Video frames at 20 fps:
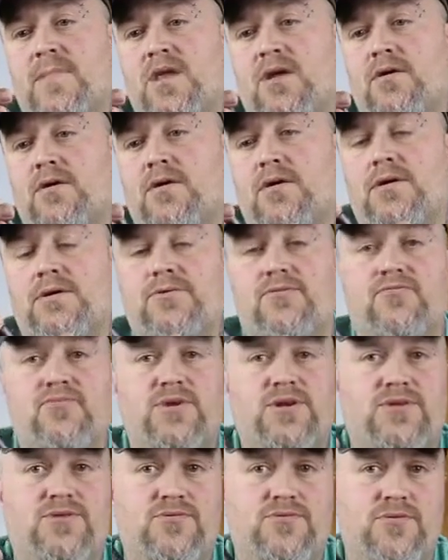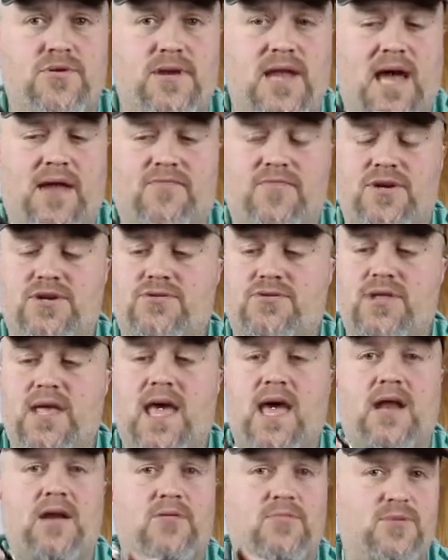or not redo the
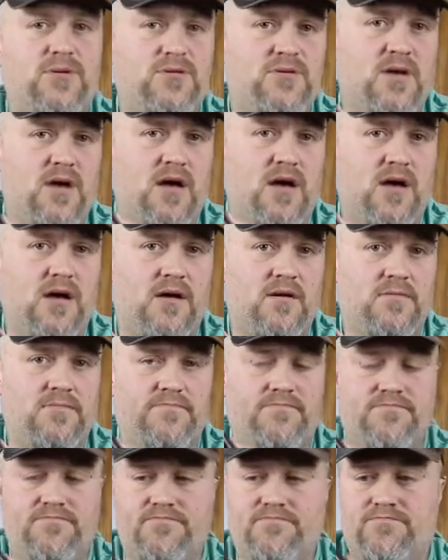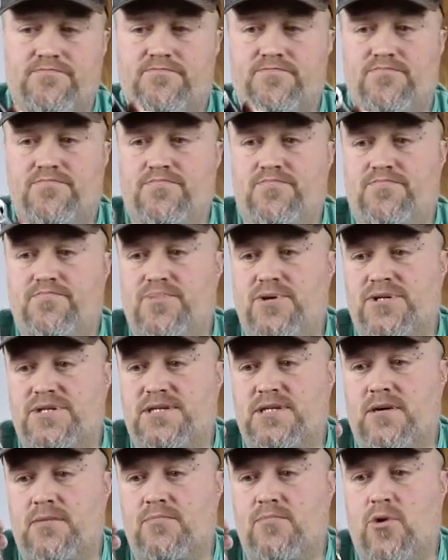handle, but put
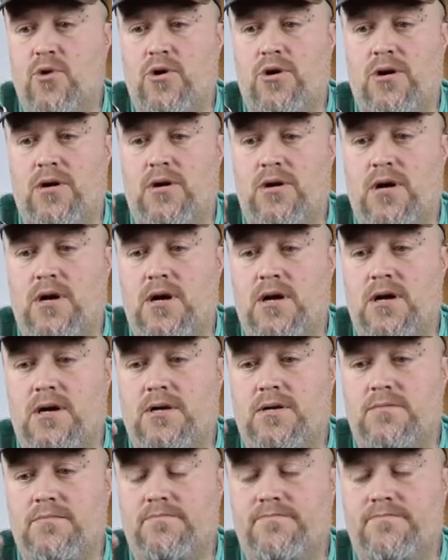some more